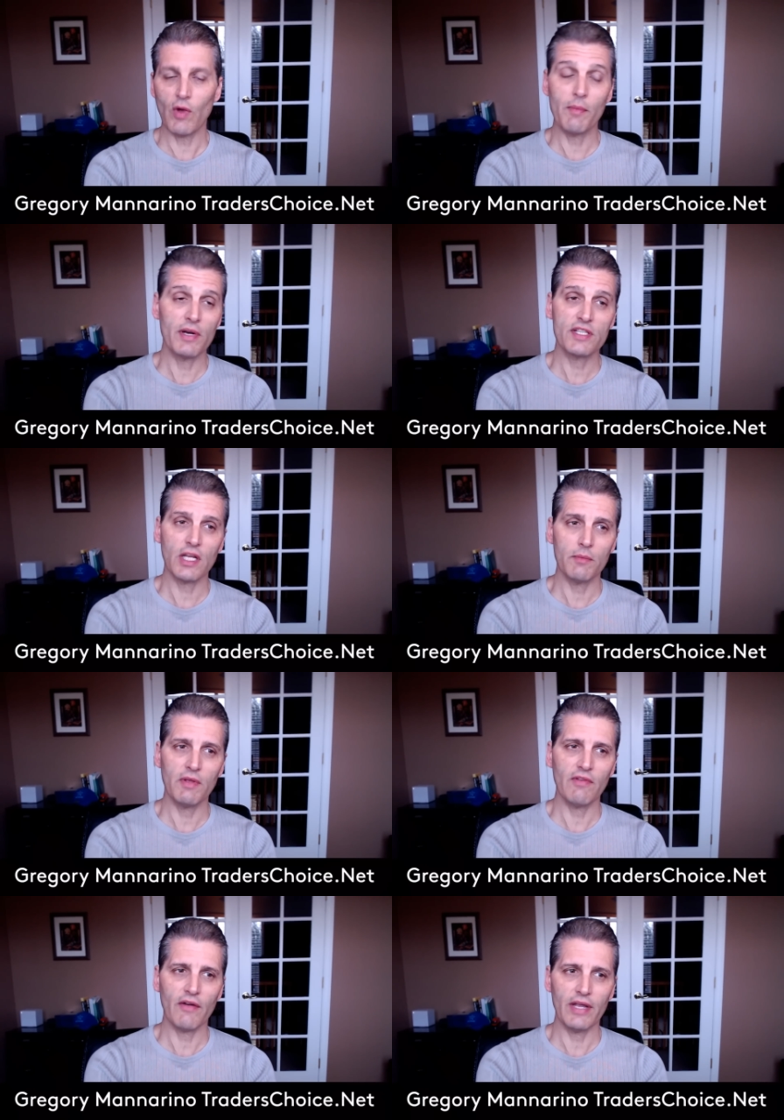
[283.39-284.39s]
But it's going to
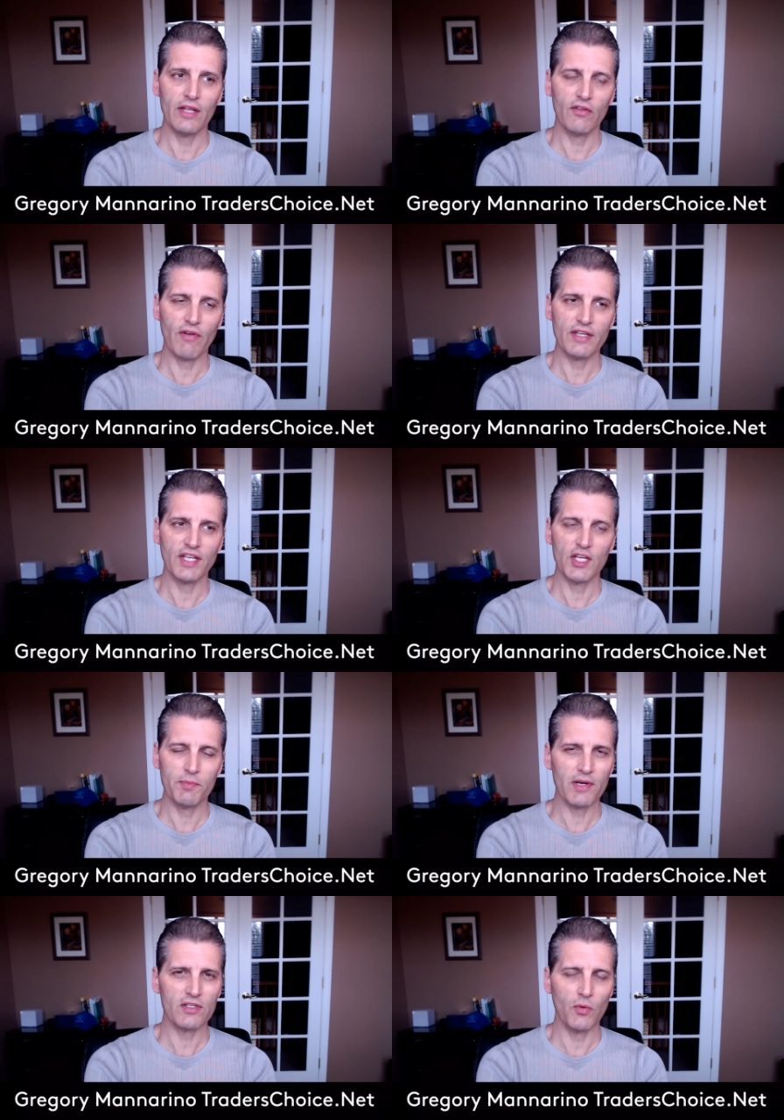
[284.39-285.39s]
be very interesting,
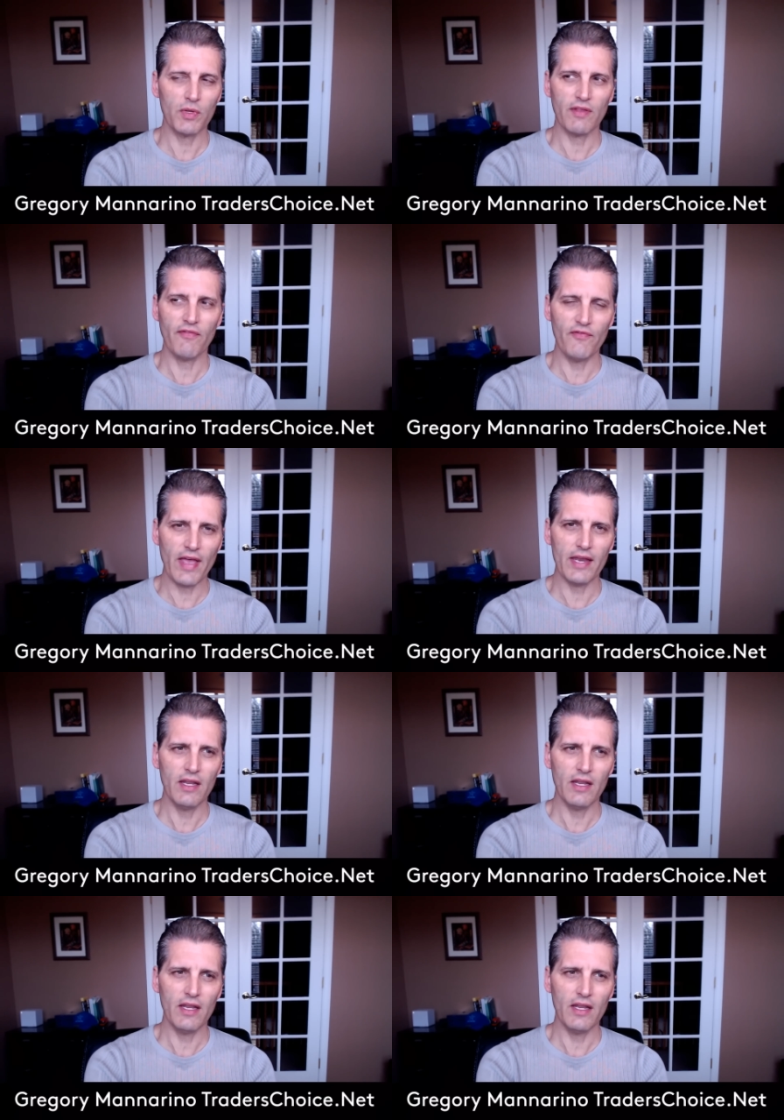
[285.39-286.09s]
especially with the Fed